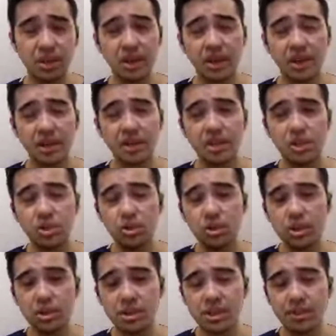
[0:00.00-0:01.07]
use
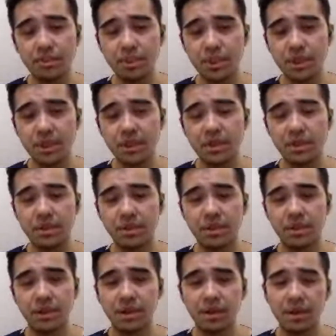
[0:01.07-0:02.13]
mindfulness, and we're gonna
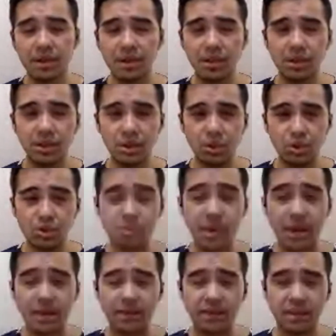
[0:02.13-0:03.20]
discuss a little
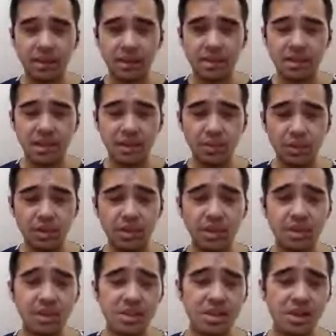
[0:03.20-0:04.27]
deeper on
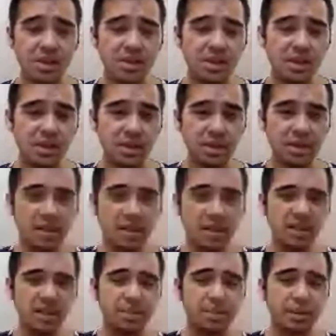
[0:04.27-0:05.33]
mindfulness. But here's a little
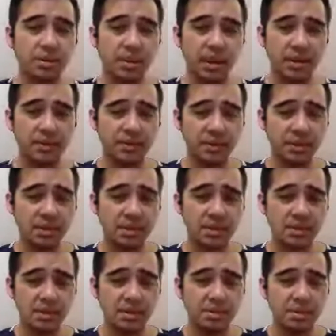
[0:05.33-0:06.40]
trick: you
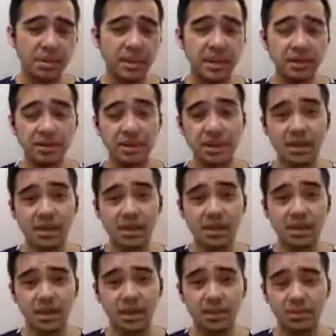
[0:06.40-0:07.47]
can stop,
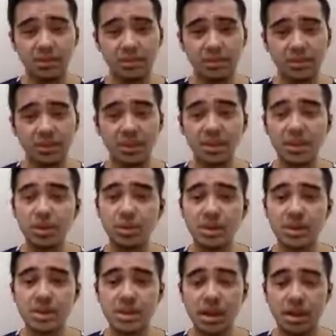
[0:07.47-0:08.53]
and that is an
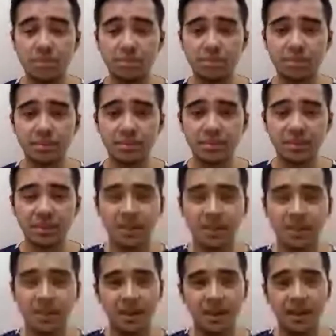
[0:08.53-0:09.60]
acronym
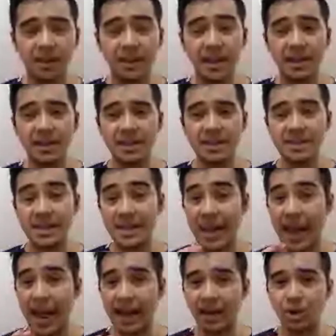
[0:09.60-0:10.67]

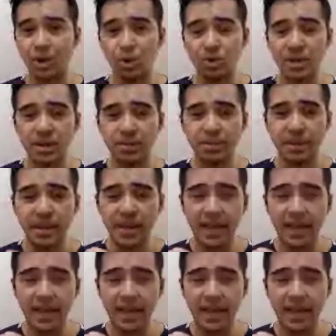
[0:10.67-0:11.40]
STOP.